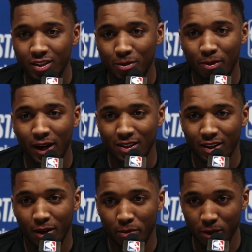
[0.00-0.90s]
gonna surprise
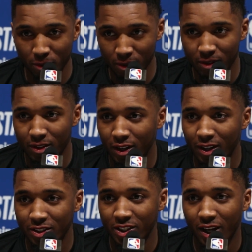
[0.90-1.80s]
a lot of people.
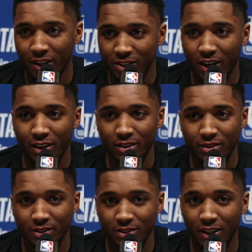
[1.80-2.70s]
John's
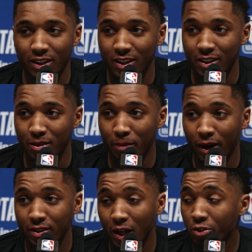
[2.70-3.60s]
got some
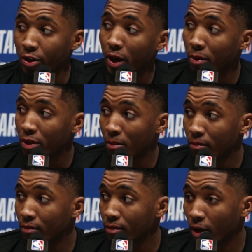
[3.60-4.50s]
bounce. I trained with
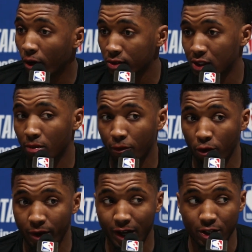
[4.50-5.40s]
him the whole summer
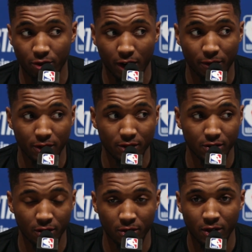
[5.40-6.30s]
before we got drafted,
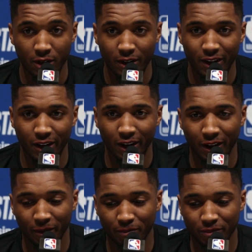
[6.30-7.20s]
so
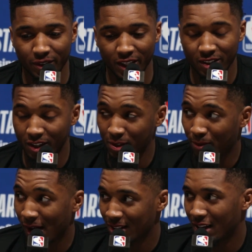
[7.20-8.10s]
he's gonna
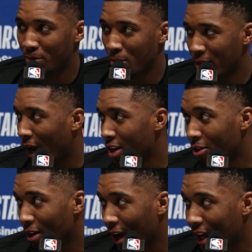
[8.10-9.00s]
surprise a lot of people. I
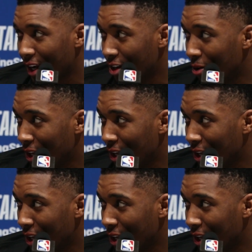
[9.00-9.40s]
kind of know